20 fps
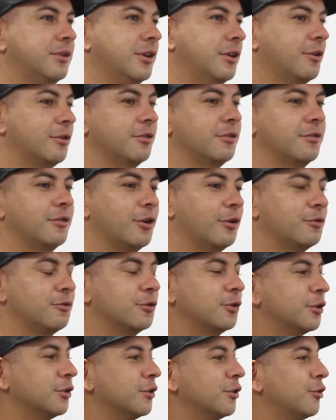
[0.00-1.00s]
get our
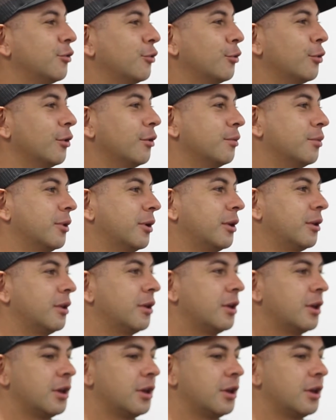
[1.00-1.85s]
foot in the door, but